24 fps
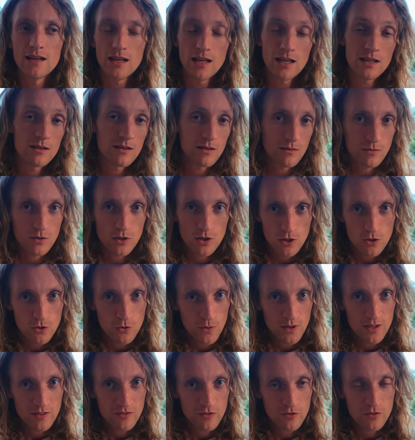And
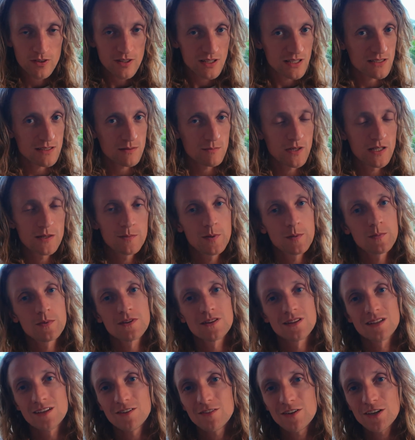quite a few things that many people
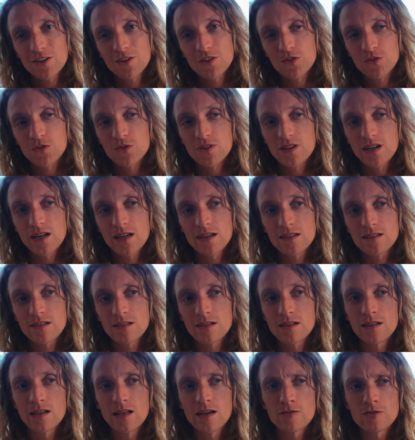living through
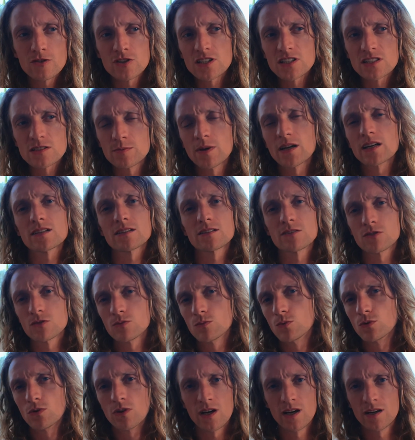that never expected to
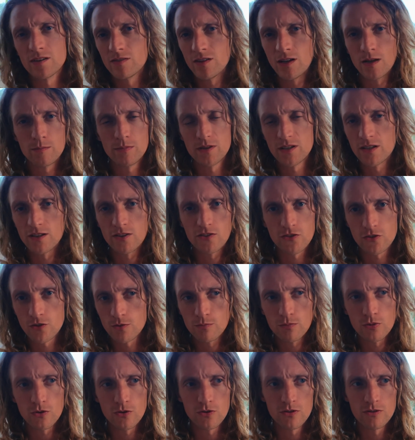would have happened at
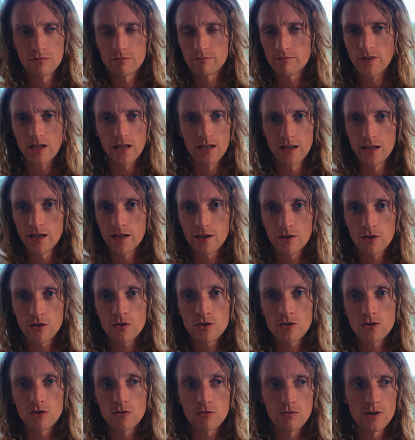some point at
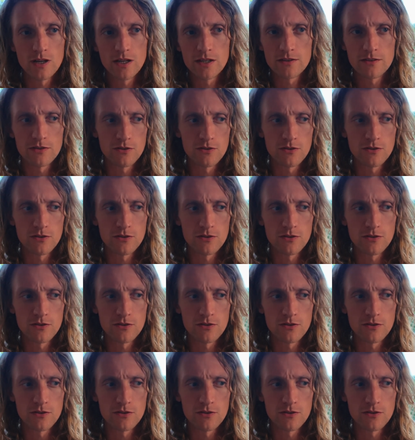all, right?